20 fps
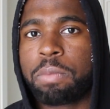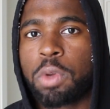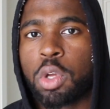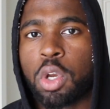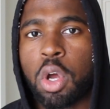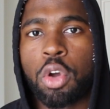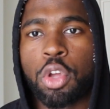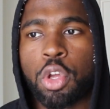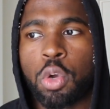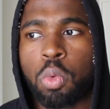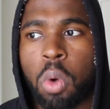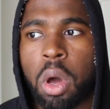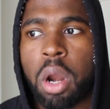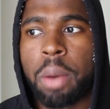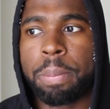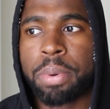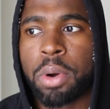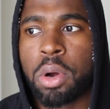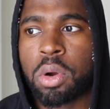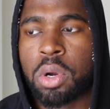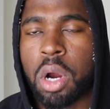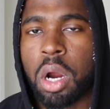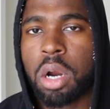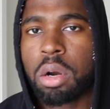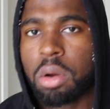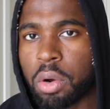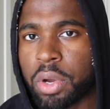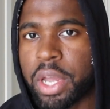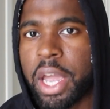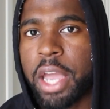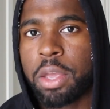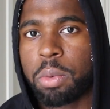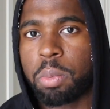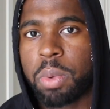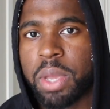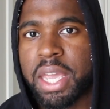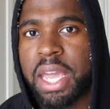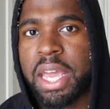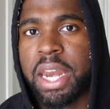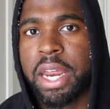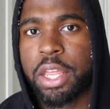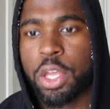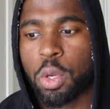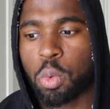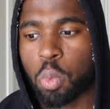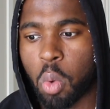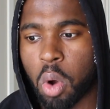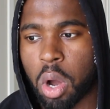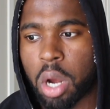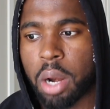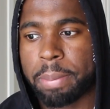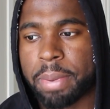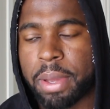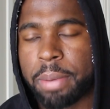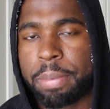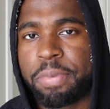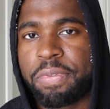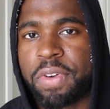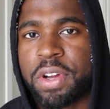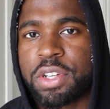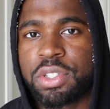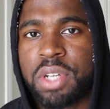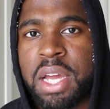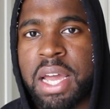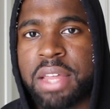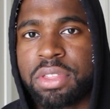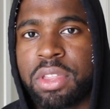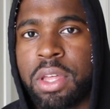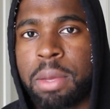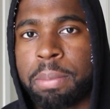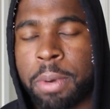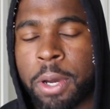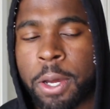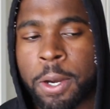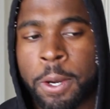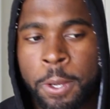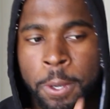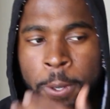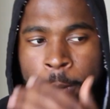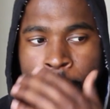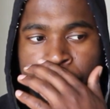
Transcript: You know, you want a pro card. Okay, we get it. You want to be a professional athlete. But